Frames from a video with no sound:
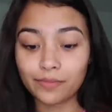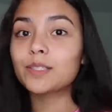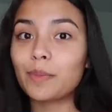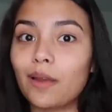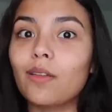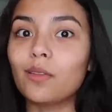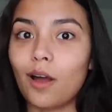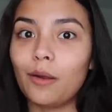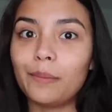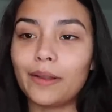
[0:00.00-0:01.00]
Spent a
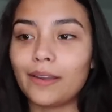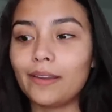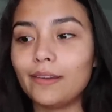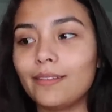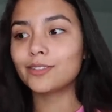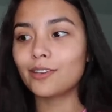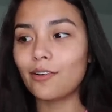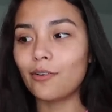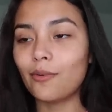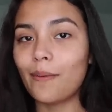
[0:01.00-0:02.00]
lot of money,
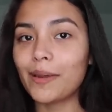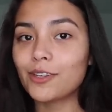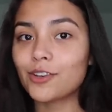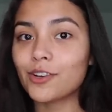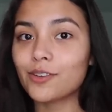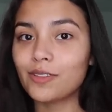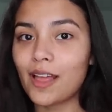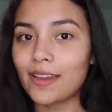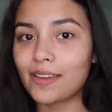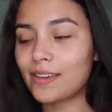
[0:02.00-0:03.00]
so make sure you
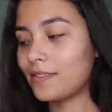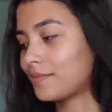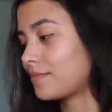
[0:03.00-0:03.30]
like.